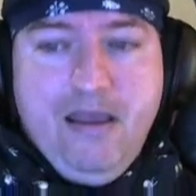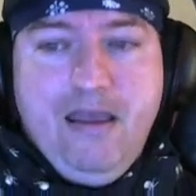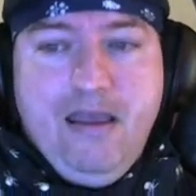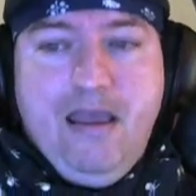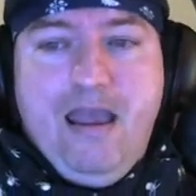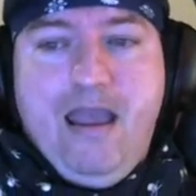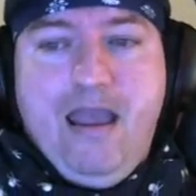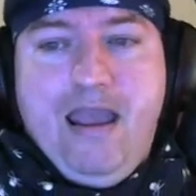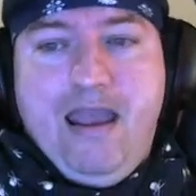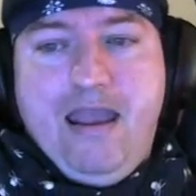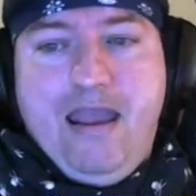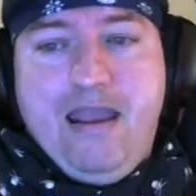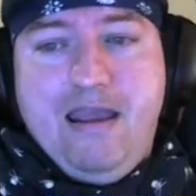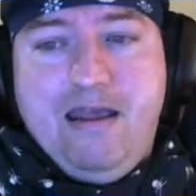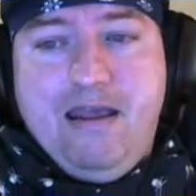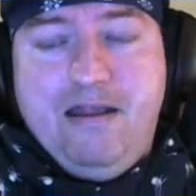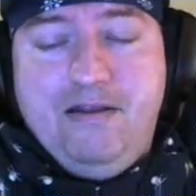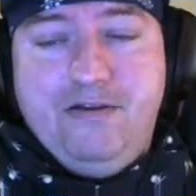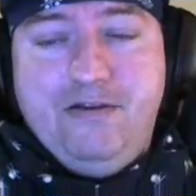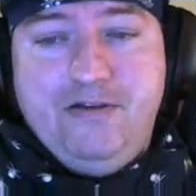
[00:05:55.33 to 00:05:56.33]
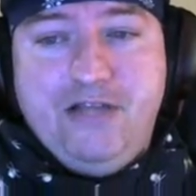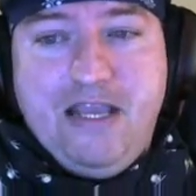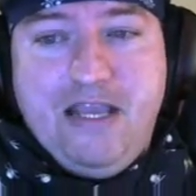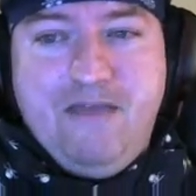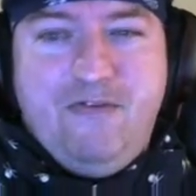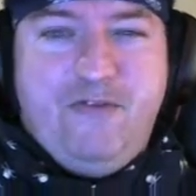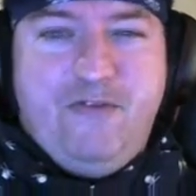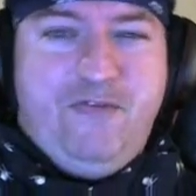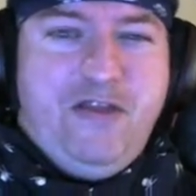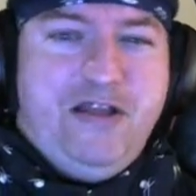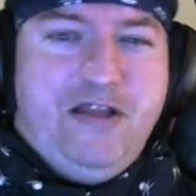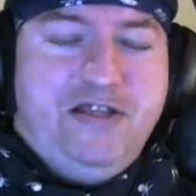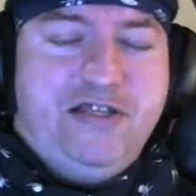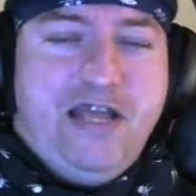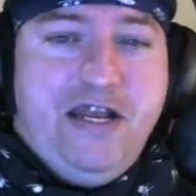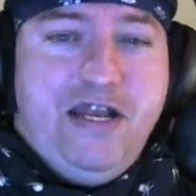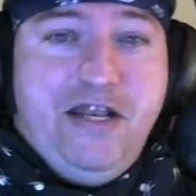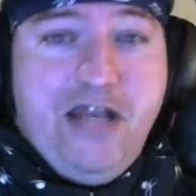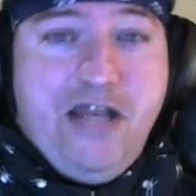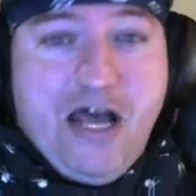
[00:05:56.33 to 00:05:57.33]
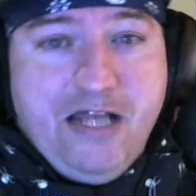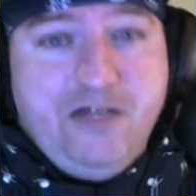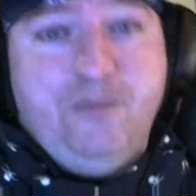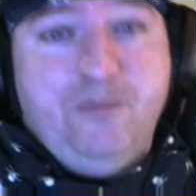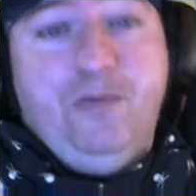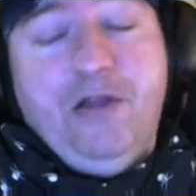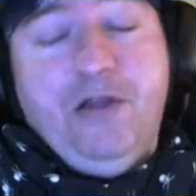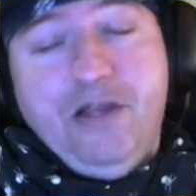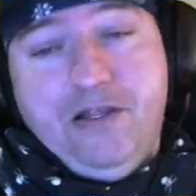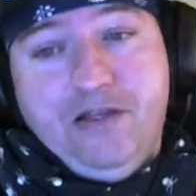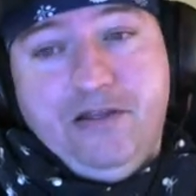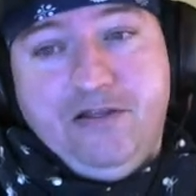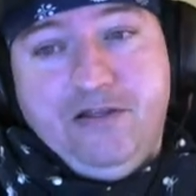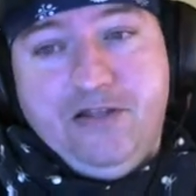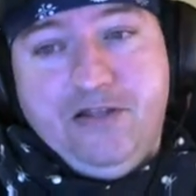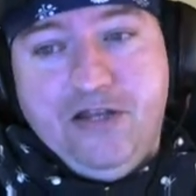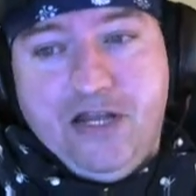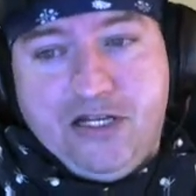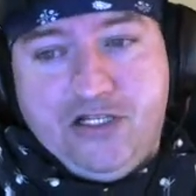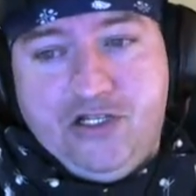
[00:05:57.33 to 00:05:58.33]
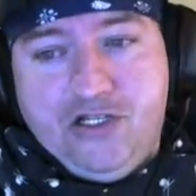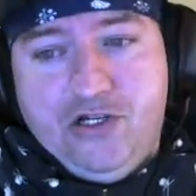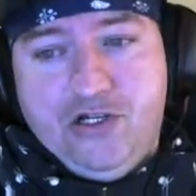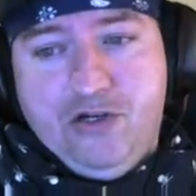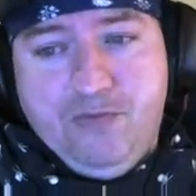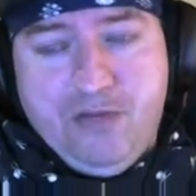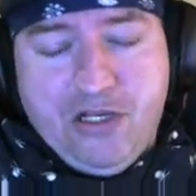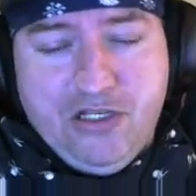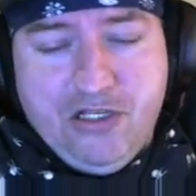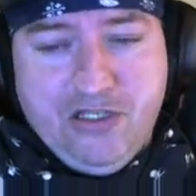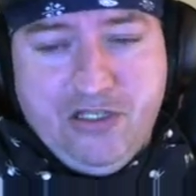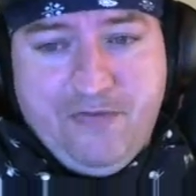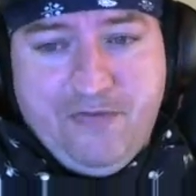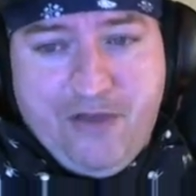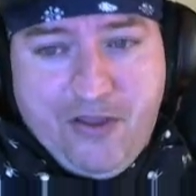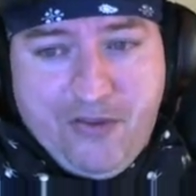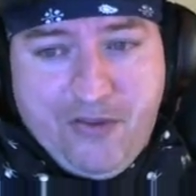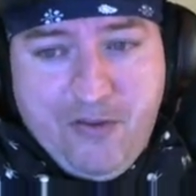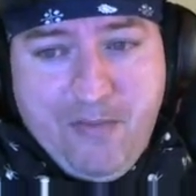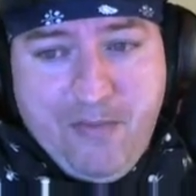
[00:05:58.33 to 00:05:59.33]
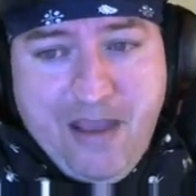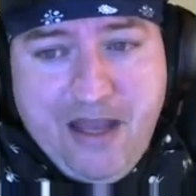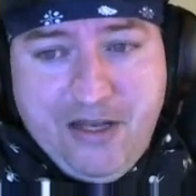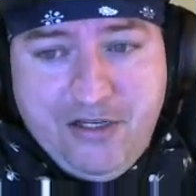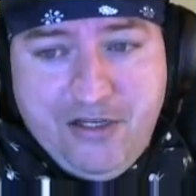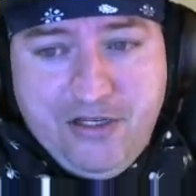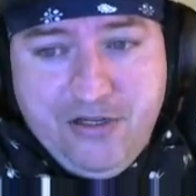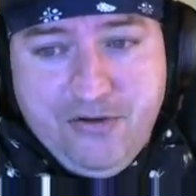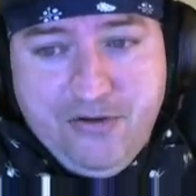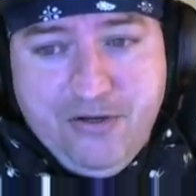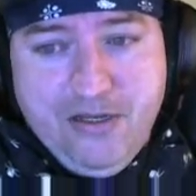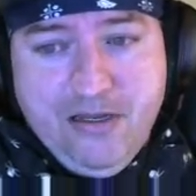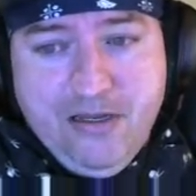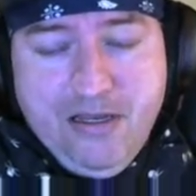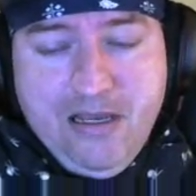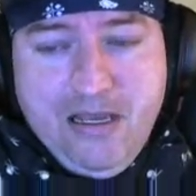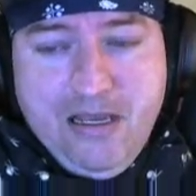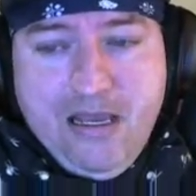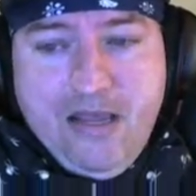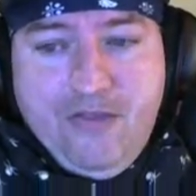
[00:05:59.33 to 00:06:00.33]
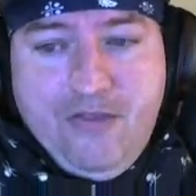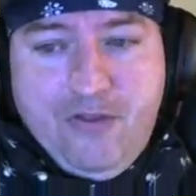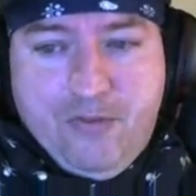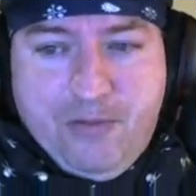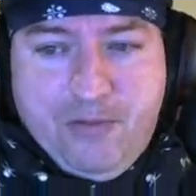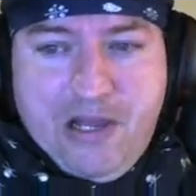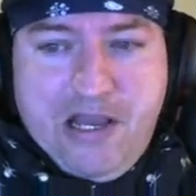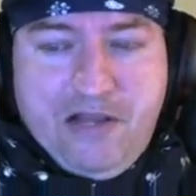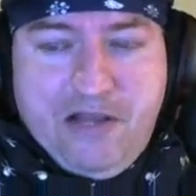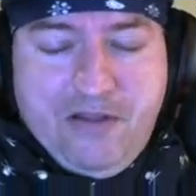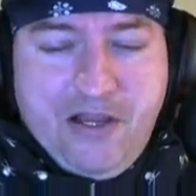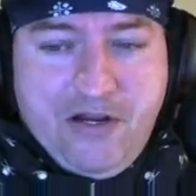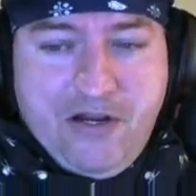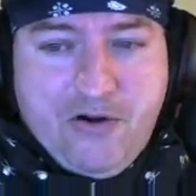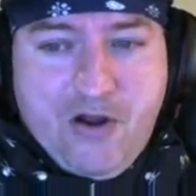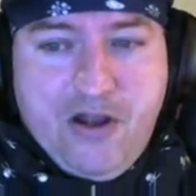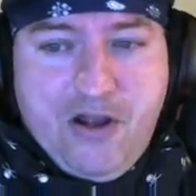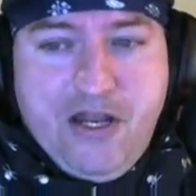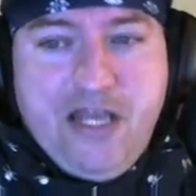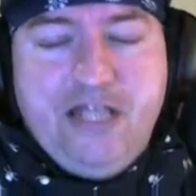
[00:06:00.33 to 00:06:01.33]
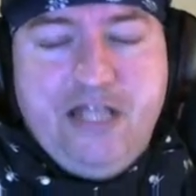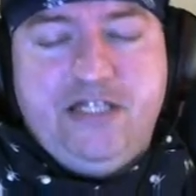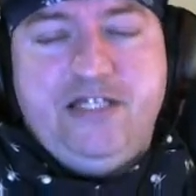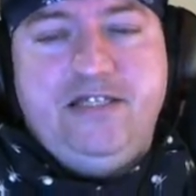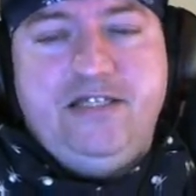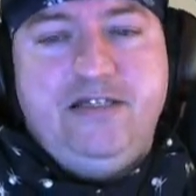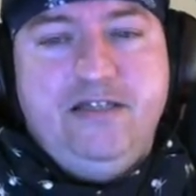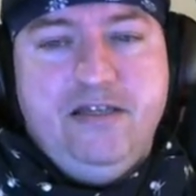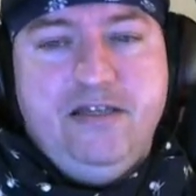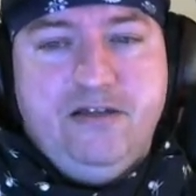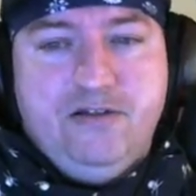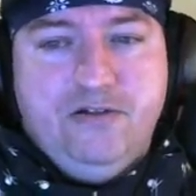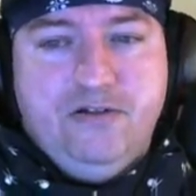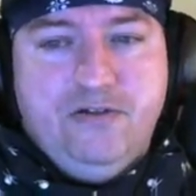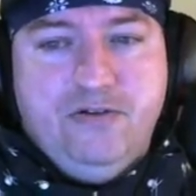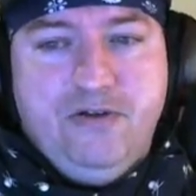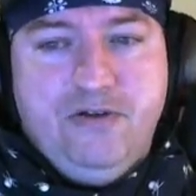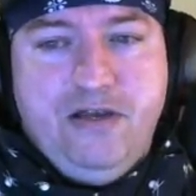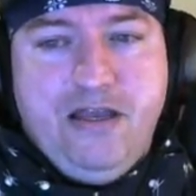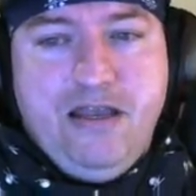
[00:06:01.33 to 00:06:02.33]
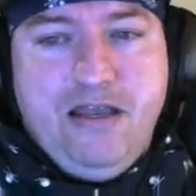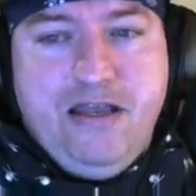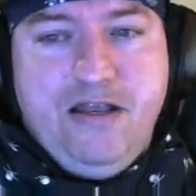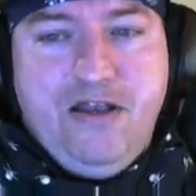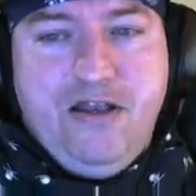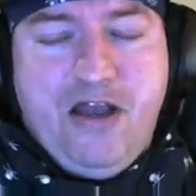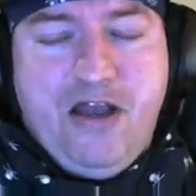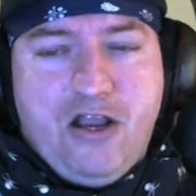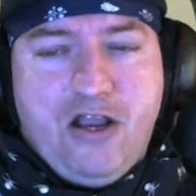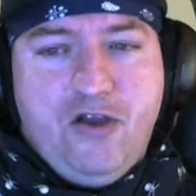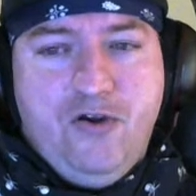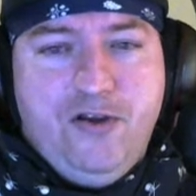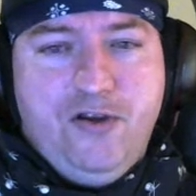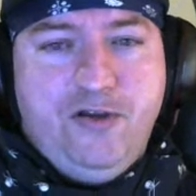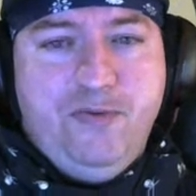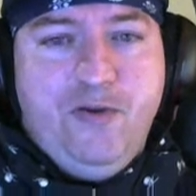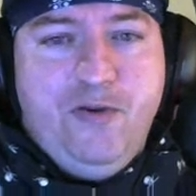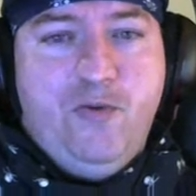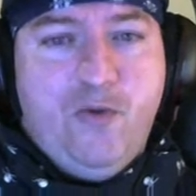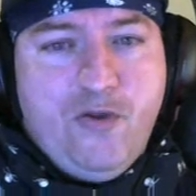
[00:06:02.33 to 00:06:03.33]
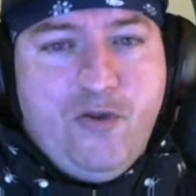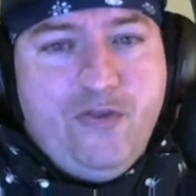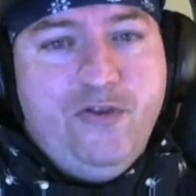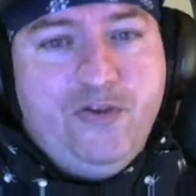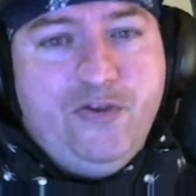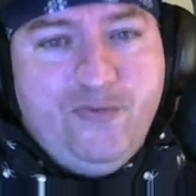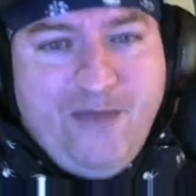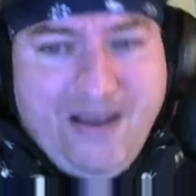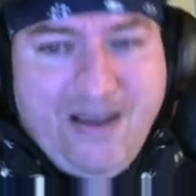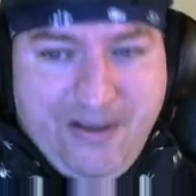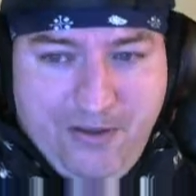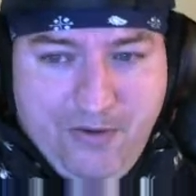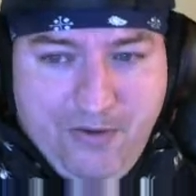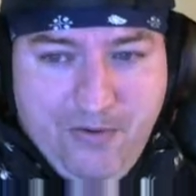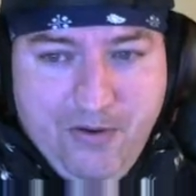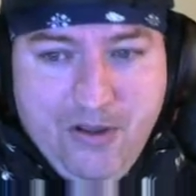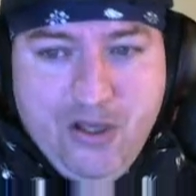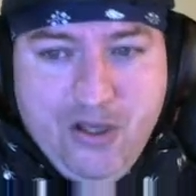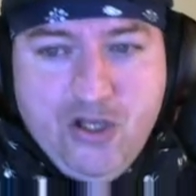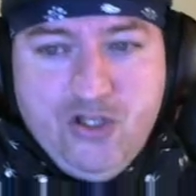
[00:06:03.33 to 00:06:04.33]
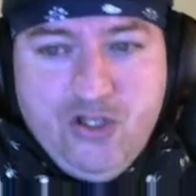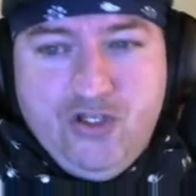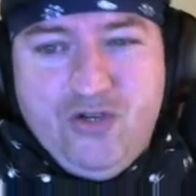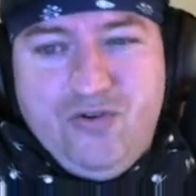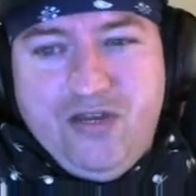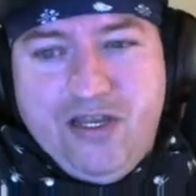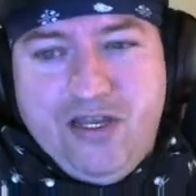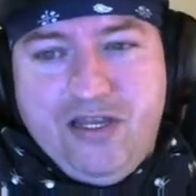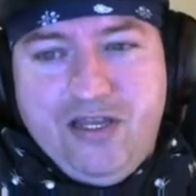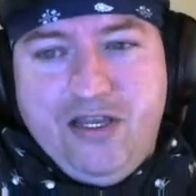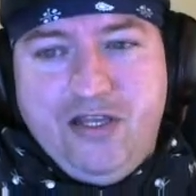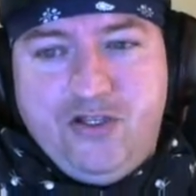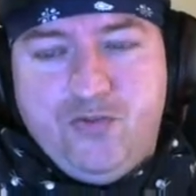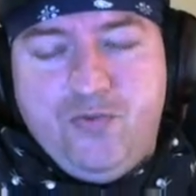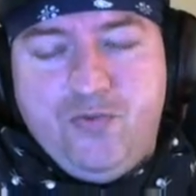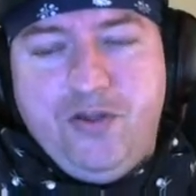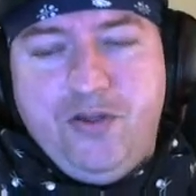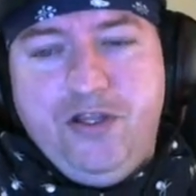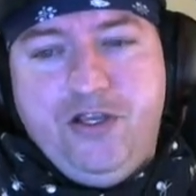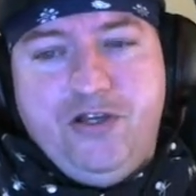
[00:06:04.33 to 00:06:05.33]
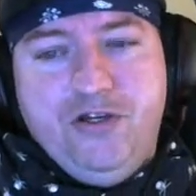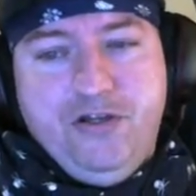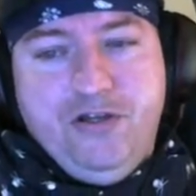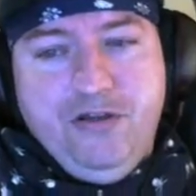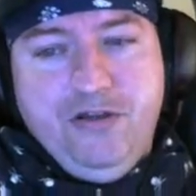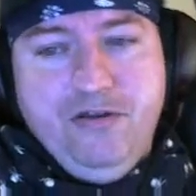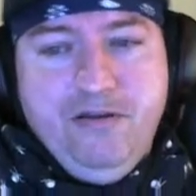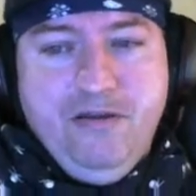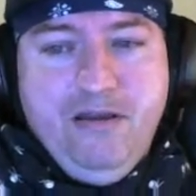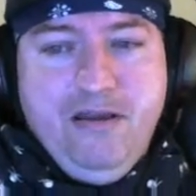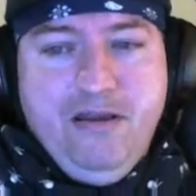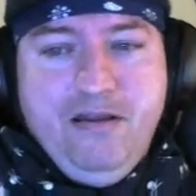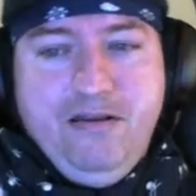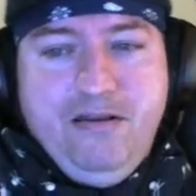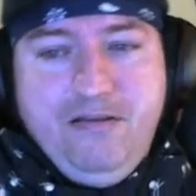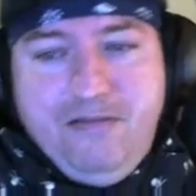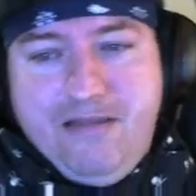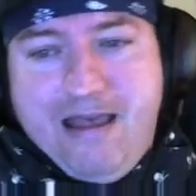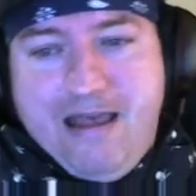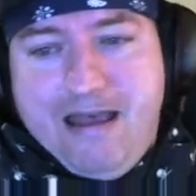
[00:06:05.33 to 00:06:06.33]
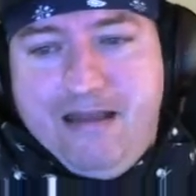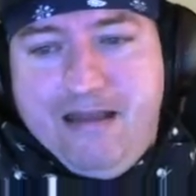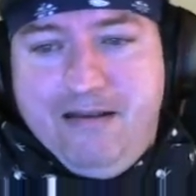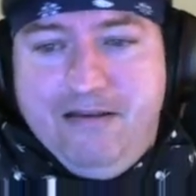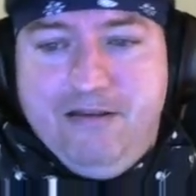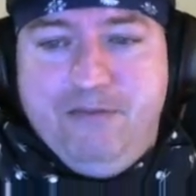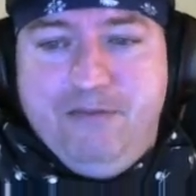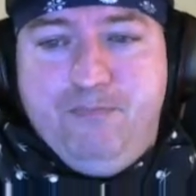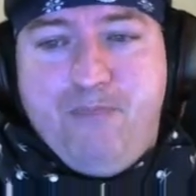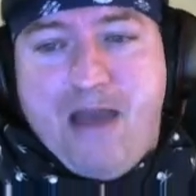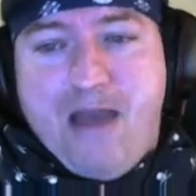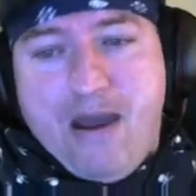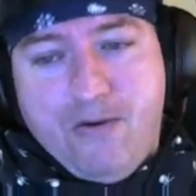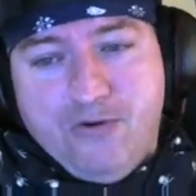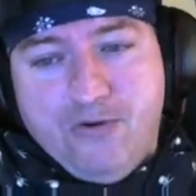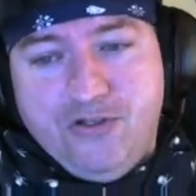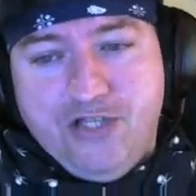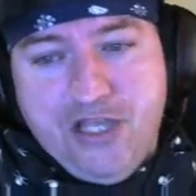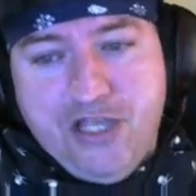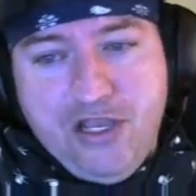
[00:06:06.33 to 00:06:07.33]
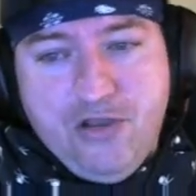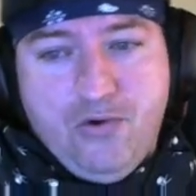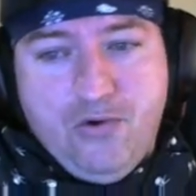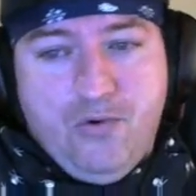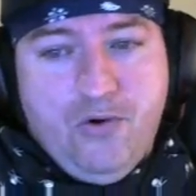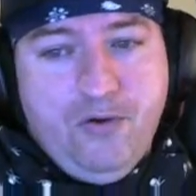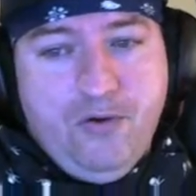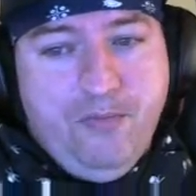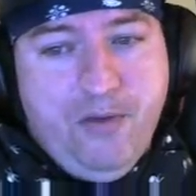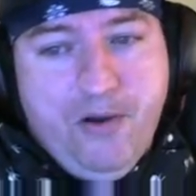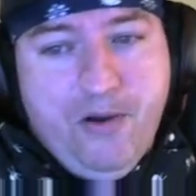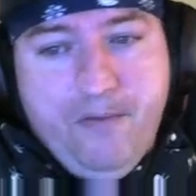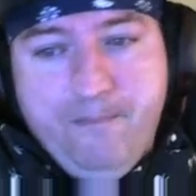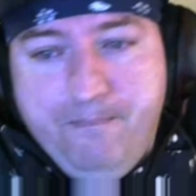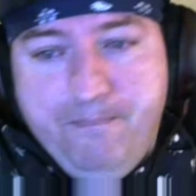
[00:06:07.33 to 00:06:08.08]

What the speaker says: And even if they decide not to play it the next turn because they've got the mana to do it, they'll play it later on. It's still not to be worth its value. So it's really good. That, and it powers the Eagle Horn Bow.